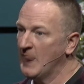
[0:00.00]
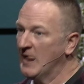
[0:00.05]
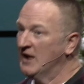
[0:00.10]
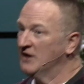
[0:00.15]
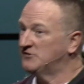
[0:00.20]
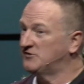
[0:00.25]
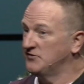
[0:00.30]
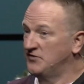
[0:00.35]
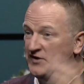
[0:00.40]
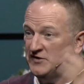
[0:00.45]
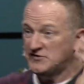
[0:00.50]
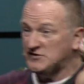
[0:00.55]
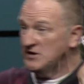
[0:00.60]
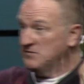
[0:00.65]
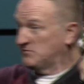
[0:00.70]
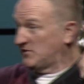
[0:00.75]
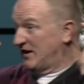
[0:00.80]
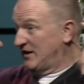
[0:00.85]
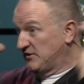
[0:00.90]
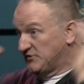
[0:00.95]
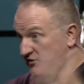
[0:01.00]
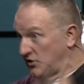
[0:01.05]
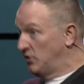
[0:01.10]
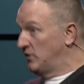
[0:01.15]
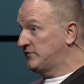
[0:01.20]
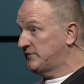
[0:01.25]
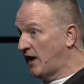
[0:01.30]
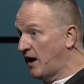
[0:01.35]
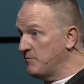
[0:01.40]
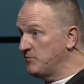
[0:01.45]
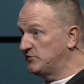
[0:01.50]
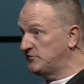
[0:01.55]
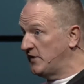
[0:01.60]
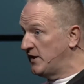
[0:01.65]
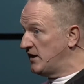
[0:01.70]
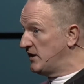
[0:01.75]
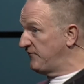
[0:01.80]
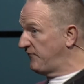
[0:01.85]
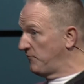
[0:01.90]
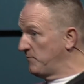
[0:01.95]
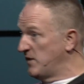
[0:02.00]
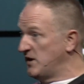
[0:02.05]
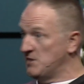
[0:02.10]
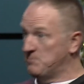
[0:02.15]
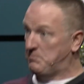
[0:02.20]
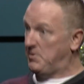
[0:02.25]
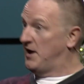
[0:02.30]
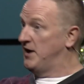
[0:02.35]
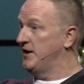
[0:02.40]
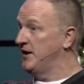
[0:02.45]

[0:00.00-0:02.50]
So this seems like as good a time as any for me to butt